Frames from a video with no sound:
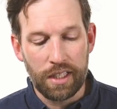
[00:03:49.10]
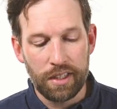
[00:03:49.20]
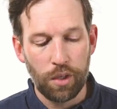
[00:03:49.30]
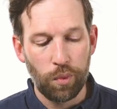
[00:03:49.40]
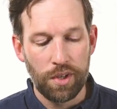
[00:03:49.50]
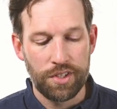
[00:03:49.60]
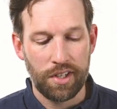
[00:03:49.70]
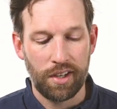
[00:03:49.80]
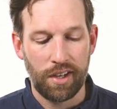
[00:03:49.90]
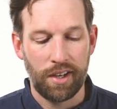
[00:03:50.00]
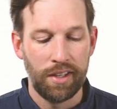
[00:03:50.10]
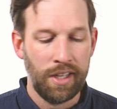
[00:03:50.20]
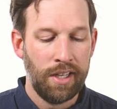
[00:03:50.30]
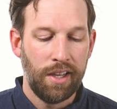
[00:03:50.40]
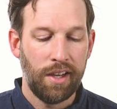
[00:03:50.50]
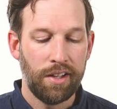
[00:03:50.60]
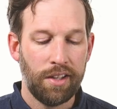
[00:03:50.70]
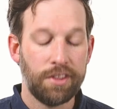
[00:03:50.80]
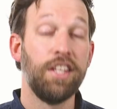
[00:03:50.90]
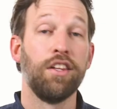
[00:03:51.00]
There was a
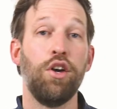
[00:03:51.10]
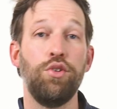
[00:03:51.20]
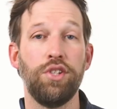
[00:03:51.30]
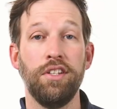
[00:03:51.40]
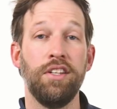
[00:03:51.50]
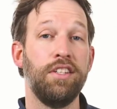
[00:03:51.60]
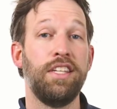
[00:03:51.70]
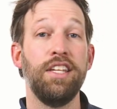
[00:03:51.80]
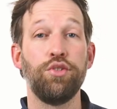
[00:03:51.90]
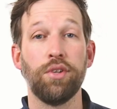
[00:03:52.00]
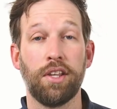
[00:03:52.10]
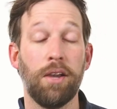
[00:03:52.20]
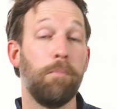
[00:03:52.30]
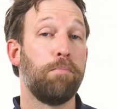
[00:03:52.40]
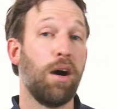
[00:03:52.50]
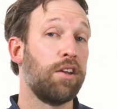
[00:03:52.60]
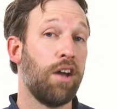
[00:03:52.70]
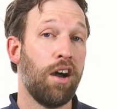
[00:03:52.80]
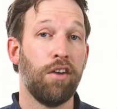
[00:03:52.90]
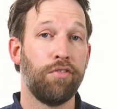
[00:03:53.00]
theologian, Dietrich
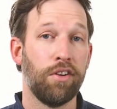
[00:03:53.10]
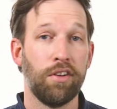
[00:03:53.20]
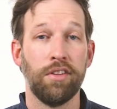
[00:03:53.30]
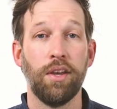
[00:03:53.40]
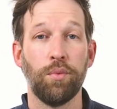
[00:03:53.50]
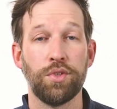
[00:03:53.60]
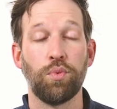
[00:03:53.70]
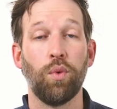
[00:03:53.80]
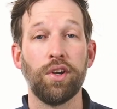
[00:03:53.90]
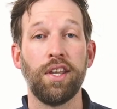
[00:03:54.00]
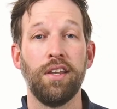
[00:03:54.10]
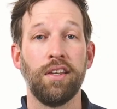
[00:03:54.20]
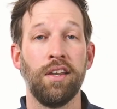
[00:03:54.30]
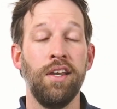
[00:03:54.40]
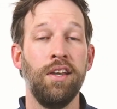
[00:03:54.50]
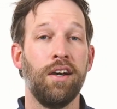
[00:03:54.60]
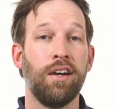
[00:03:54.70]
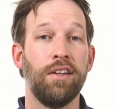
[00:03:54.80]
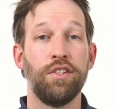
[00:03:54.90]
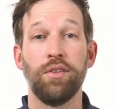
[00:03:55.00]
Bonhoeffer, that was working
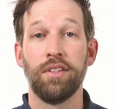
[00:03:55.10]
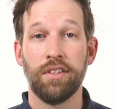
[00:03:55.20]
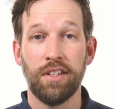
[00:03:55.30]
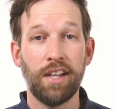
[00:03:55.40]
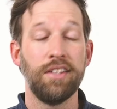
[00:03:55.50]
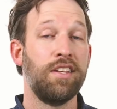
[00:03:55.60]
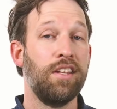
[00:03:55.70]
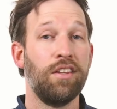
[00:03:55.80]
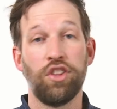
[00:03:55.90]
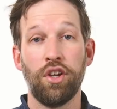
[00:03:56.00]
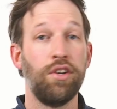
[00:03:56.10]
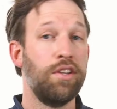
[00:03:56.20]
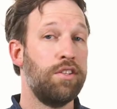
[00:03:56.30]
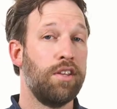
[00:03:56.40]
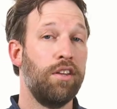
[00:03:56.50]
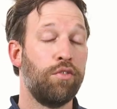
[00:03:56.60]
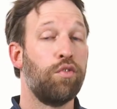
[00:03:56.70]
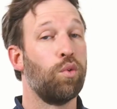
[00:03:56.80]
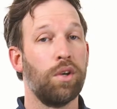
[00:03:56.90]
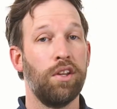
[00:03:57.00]
during the 1930s and
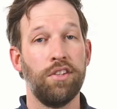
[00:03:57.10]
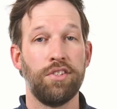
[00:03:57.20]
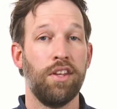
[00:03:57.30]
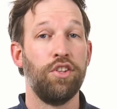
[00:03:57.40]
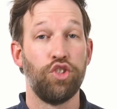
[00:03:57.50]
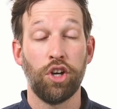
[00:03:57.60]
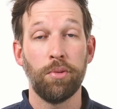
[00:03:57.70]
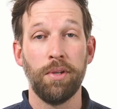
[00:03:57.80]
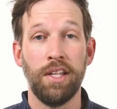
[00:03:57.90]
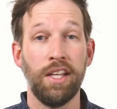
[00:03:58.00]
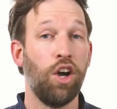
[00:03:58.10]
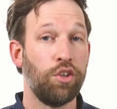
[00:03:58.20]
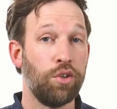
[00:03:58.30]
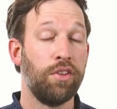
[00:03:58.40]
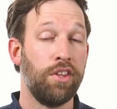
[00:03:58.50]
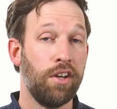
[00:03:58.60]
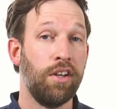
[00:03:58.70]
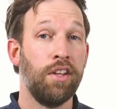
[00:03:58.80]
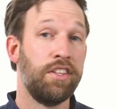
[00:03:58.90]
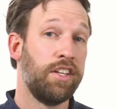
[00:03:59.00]
40s in Germany under the
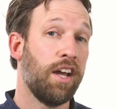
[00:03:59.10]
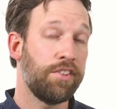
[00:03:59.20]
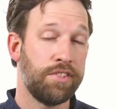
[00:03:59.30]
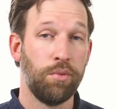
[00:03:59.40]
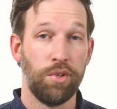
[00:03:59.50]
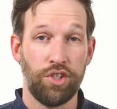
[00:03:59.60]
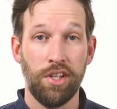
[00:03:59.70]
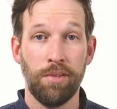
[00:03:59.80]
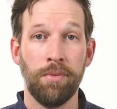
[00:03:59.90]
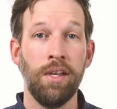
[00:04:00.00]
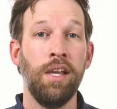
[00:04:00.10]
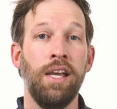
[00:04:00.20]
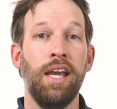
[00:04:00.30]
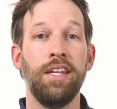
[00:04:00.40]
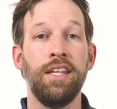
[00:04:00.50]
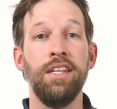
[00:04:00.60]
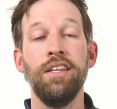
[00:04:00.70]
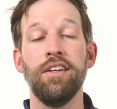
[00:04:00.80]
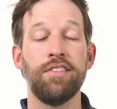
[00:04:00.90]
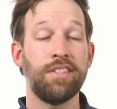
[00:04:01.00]
Nazi regime. And he
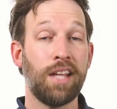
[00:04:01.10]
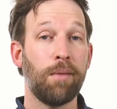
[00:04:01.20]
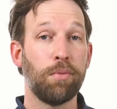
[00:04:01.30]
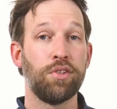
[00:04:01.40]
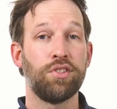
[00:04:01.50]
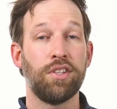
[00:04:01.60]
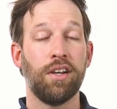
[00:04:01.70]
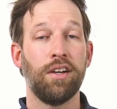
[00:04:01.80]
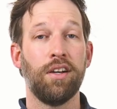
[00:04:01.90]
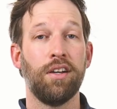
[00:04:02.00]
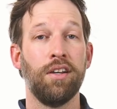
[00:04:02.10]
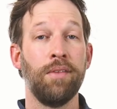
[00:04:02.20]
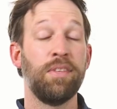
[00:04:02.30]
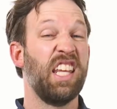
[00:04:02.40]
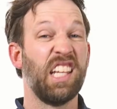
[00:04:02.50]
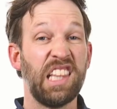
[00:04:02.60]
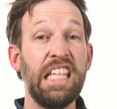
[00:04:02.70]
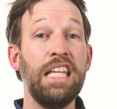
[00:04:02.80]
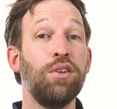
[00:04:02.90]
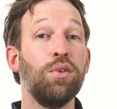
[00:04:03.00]
established an
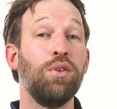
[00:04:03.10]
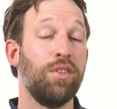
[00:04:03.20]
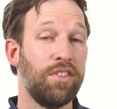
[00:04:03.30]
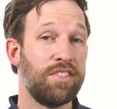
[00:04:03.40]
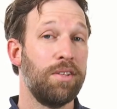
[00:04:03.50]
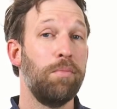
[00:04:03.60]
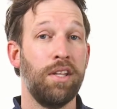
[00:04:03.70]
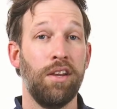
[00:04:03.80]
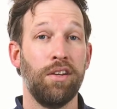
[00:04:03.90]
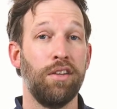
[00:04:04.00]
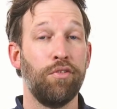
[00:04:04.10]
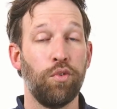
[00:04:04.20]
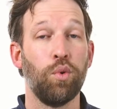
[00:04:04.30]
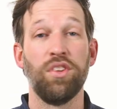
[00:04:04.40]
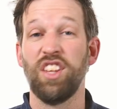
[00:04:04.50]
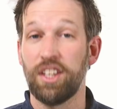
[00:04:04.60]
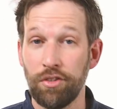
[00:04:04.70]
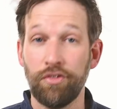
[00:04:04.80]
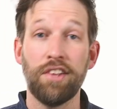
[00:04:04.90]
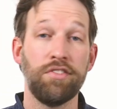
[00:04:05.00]
illegal seminary for the
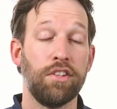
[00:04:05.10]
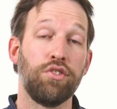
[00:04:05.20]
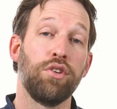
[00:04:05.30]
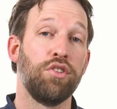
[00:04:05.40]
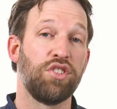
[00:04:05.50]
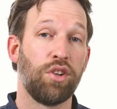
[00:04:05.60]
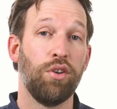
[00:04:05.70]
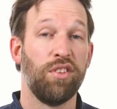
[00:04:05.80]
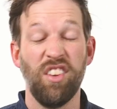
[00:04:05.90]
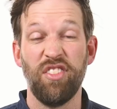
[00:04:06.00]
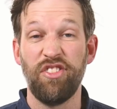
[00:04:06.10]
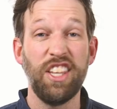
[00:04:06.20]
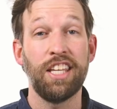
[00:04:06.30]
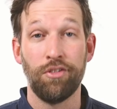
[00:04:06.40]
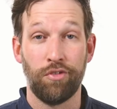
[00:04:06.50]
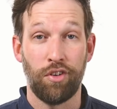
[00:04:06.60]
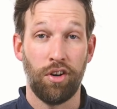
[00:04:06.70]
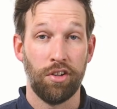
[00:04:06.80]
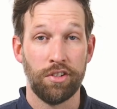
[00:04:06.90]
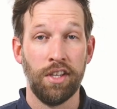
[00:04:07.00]
confessing church called
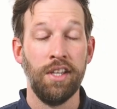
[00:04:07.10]
Finkenwald.